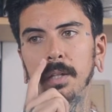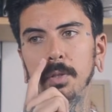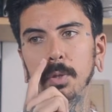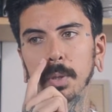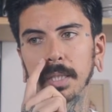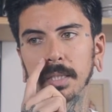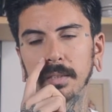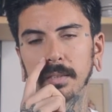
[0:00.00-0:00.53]

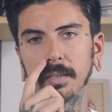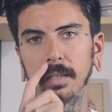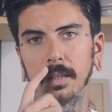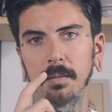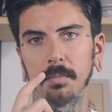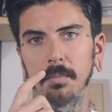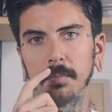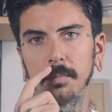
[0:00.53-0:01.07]
you can see
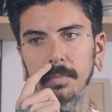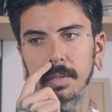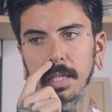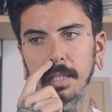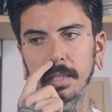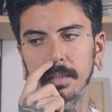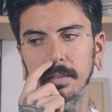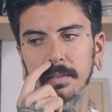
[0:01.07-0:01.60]
them
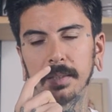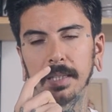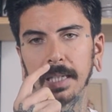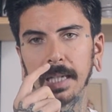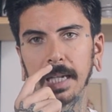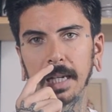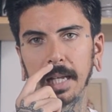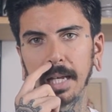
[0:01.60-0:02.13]
kind of
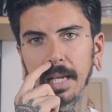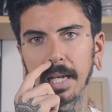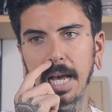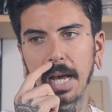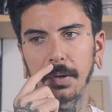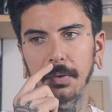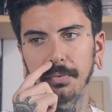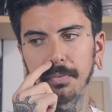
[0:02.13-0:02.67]
sneaking
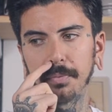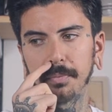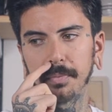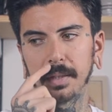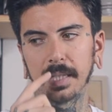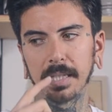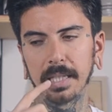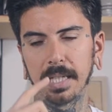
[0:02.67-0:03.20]
out of
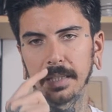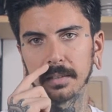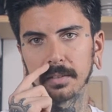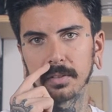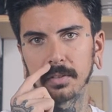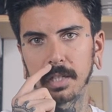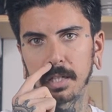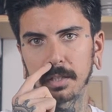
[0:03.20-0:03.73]
the client's
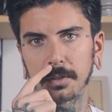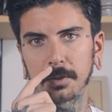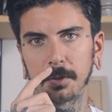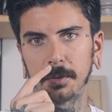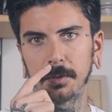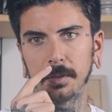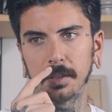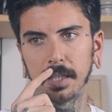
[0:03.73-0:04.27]

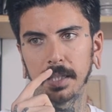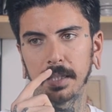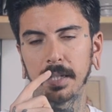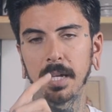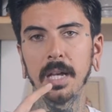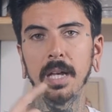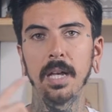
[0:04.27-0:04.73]
nostril, like